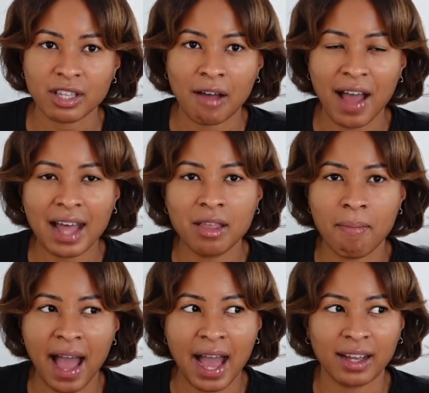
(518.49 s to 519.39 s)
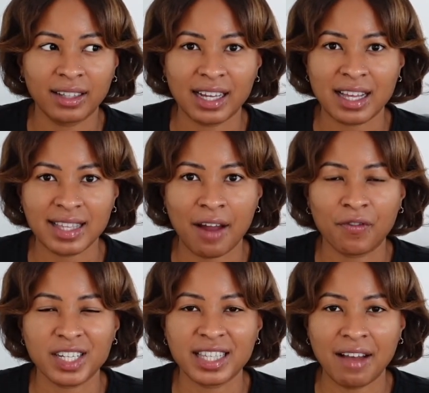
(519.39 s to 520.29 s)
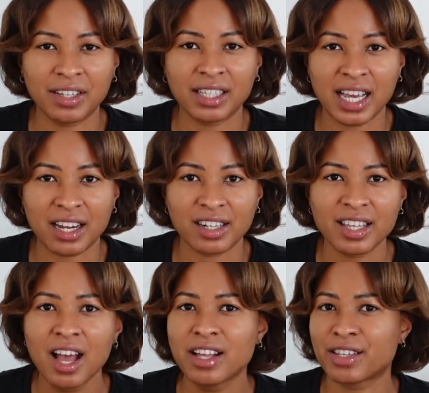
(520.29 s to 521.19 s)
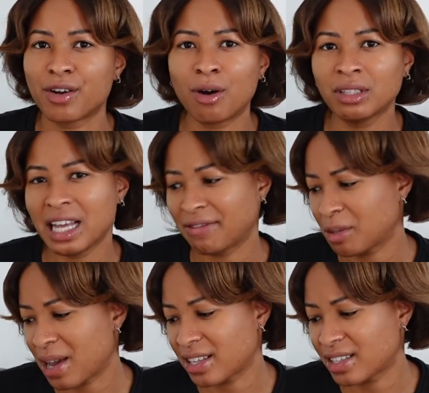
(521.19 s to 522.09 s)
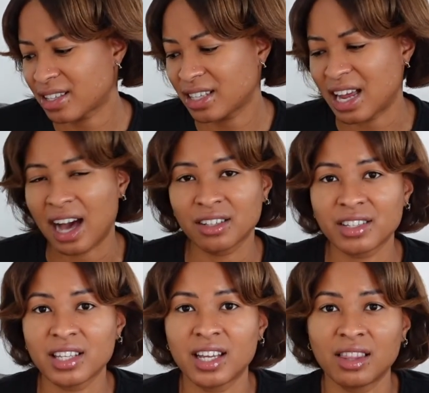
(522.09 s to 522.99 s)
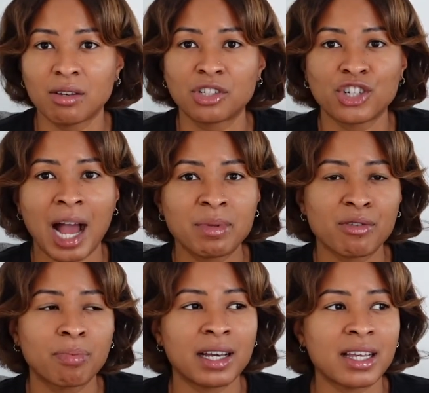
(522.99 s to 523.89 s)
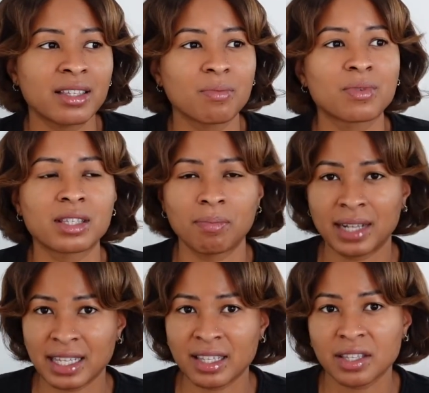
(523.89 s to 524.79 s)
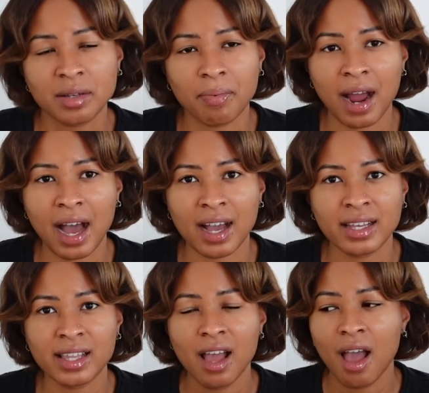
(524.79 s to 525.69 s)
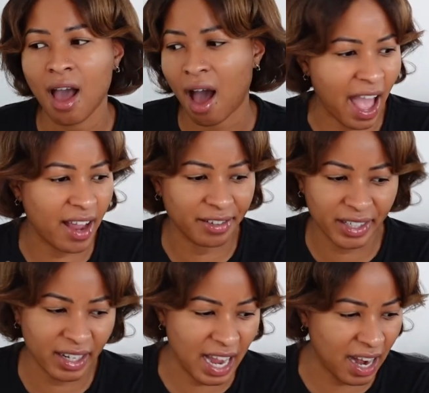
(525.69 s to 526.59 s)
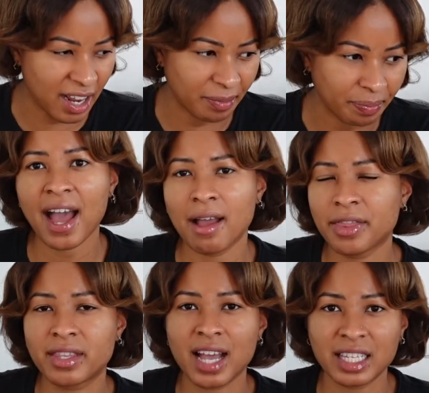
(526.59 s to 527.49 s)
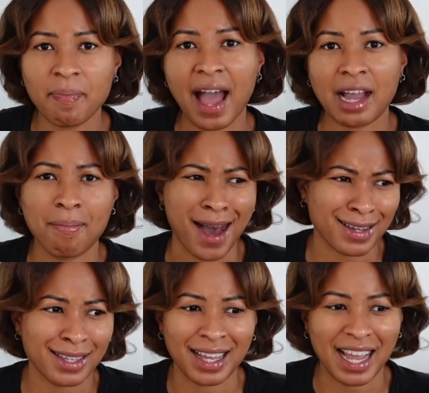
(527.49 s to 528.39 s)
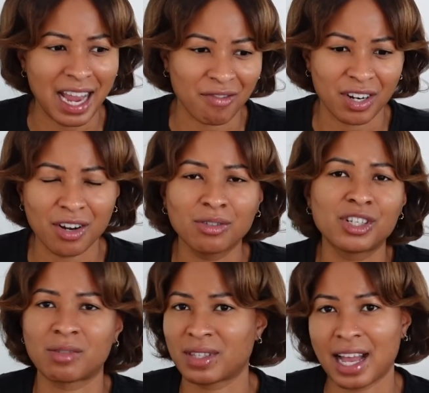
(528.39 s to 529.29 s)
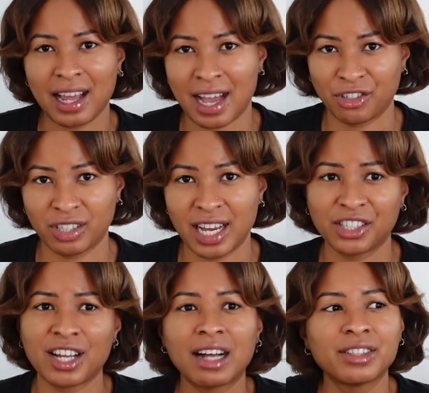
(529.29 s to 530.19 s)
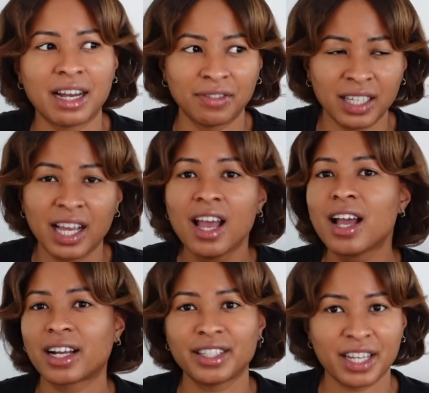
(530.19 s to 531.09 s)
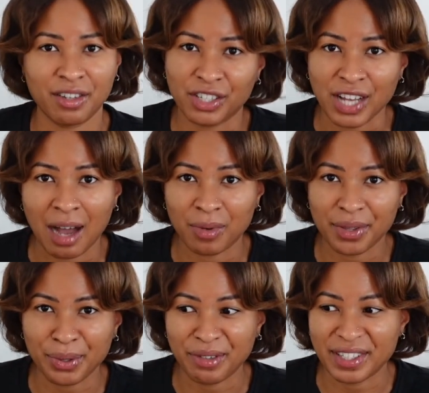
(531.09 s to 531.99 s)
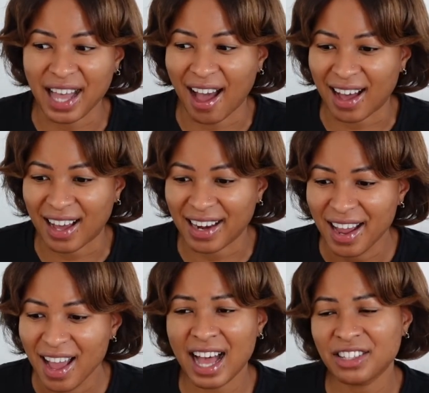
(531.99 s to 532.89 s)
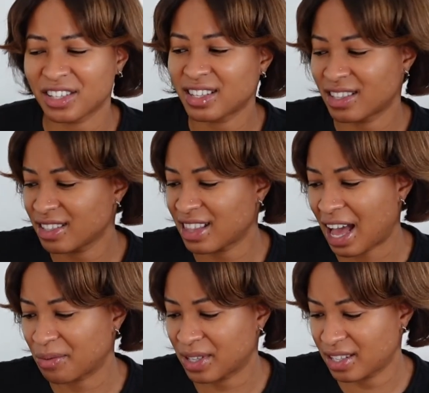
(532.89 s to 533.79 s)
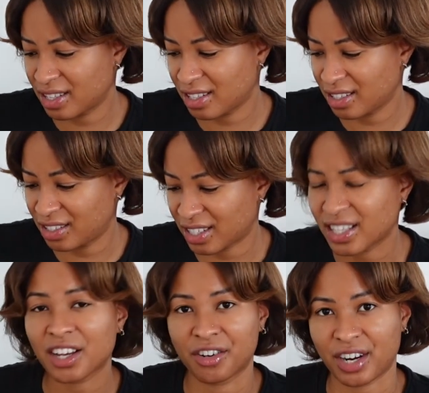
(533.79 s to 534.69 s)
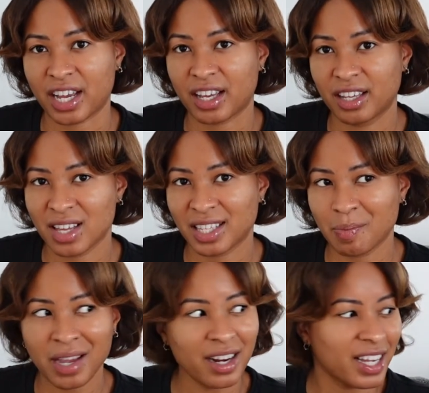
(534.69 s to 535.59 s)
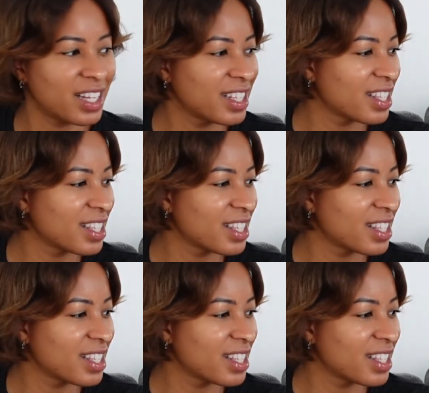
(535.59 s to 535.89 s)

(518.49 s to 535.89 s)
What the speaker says: So I've had the bag, like I said, for 7 years. So to only have to pay $60 to get those straps replaced was a pleasant surprise. And getting a dust bag box and like a handwritten note just was like an extra touch. So I'll definitely continue to shop with Louis Vuitton. That was just a great experience.